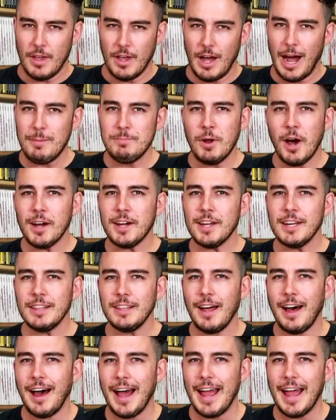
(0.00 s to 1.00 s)
I'm not gonna
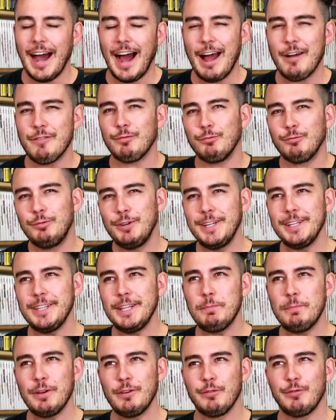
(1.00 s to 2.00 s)
lie, I've really
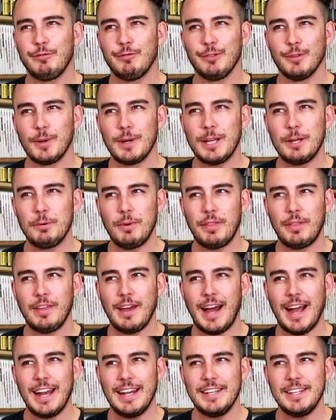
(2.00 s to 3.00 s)
been flirting with the
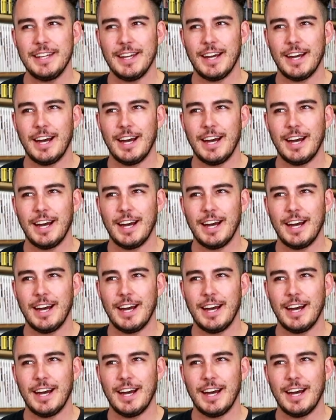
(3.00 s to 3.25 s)
idea